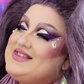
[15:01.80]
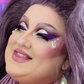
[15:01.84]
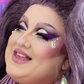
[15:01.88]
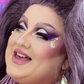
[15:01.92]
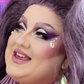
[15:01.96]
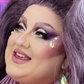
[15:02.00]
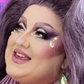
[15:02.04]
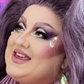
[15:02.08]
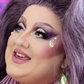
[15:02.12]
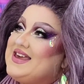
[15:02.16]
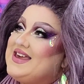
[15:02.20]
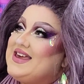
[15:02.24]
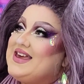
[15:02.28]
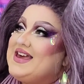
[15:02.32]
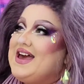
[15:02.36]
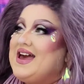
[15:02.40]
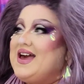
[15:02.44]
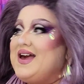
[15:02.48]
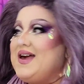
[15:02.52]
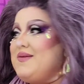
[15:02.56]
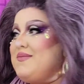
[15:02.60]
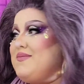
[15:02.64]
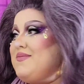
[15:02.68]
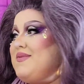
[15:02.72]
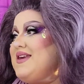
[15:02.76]
Like it.
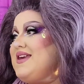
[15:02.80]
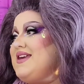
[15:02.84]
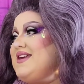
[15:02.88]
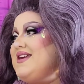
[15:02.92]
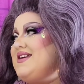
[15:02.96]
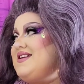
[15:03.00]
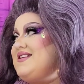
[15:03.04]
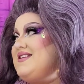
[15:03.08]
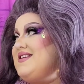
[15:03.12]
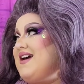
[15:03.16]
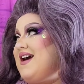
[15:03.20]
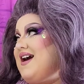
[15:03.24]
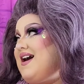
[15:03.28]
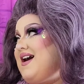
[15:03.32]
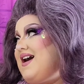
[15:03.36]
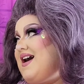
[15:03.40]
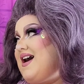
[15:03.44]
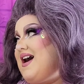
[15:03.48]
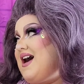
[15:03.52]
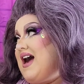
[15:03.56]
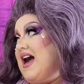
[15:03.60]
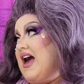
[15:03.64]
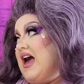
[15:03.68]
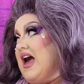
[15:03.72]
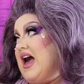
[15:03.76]
I mean,
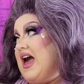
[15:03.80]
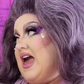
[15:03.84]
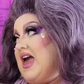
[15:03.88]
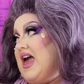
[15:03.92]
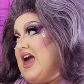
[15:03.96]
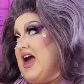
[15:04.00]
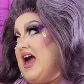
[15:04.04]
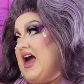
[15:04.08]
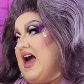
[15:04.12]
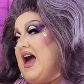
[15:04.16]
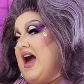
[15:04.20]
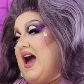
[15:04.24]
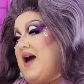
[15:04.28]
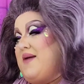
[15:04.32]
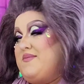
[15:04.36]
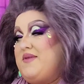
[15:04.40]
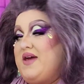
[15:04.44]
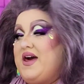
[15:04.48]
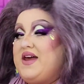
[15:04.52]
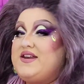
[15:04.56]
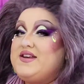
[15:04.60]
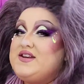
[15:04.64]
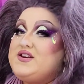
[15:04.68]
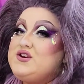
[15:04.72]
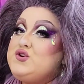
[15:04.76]
I'm
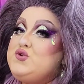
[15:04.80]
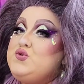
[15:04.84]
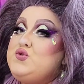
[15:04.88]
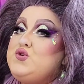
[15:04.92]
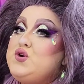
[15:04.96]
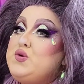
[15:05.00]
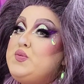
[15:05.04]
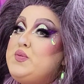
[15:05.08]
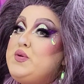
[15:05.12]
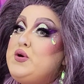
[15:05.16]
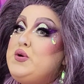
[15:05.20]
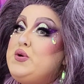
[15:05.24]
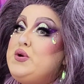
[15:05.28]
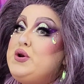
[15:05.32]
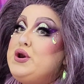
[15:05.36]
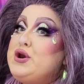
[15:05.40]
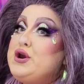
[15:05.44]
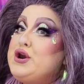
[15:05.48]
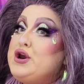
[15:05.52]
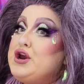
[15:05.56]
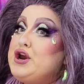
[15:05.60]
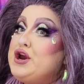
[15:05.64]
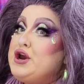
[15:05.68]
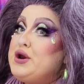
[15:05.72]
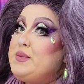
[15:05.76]
not a tutor
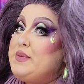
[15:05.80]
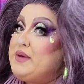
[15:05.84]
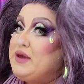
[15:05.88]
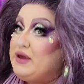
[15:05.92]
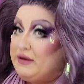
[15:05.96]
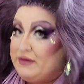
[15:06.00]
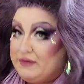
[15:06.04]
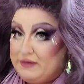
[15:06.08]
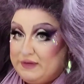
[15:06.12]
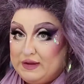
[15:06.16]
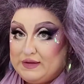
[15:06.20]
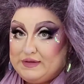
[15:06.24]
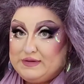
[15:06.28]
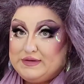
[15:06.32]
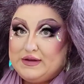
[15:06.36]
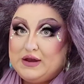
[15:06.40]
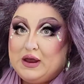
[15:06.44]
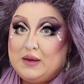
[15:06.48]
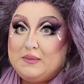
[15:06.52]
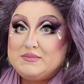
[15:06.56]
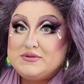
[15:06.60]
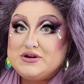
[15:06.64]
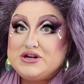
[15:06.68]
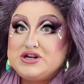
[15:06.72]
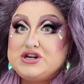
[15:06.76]
booter because that's
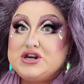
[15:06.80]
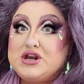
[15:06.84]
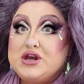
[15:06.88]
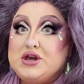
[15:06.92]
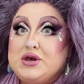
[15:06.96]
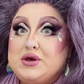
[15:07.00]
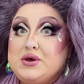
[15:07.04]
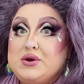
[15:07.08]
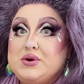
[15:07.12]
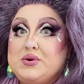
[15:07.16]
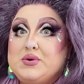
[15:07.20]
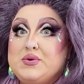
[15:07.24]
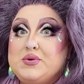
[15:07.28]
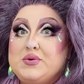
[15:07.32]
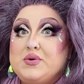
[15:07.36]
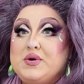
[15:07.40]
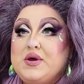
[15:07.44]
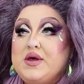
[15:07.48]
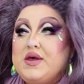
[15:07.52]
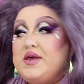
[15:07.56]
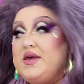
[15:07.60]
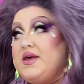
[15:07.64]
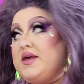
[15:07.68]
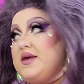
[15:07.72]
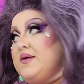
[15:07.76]
not the
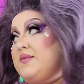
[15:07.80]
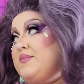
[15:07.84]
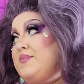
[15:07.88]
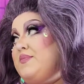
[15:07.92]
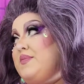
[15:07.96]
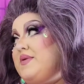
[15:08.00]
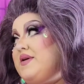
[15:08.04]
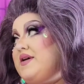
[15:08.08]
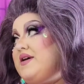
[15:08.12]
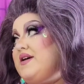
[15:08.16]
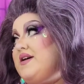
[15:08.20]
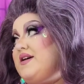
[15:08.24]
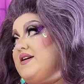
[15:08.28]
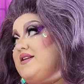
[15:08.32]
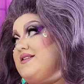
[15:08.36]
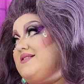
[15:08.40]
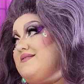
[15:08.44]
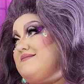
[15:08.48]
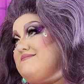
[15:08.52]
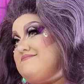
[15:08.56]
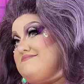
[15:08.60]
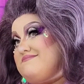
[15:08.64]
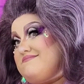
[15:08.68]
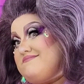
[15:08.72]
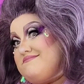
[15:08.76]
show. But
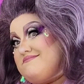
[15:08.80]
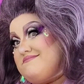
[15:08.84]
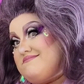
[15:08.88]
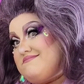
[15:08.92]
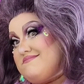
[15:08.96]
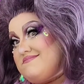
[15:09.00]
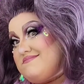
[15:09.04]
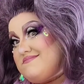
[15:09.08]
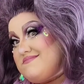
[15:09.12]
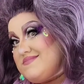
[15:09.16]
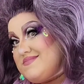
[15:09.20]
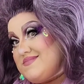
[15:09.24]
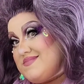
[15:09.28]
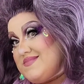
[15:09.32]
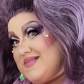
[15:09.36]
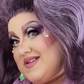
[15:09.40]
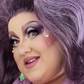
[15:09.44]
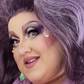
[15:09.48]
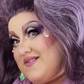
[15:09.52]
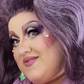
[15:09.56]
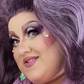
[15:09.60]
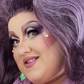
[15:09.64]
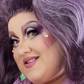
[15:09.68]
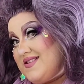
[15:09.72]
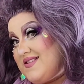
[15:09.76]

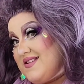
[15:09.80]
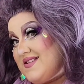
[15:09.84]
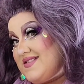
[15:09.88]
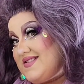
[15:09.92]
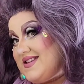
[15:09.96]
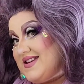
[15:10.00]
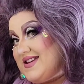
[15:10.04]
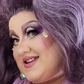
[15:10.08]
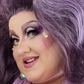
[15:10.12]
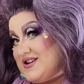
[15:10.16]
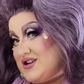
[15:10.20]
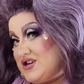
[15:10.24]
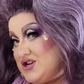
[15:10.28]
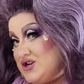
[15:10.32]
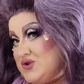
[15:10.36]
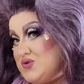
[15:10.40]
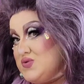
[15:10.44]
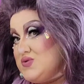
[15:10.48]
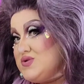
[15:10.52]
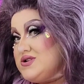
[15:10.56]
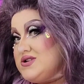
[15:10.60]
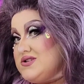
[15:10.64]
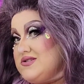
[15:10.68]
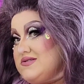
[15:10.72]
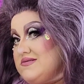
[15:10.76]
if this doesn't get a
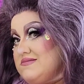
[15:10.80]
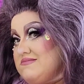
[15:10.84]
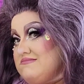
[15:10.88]
toot.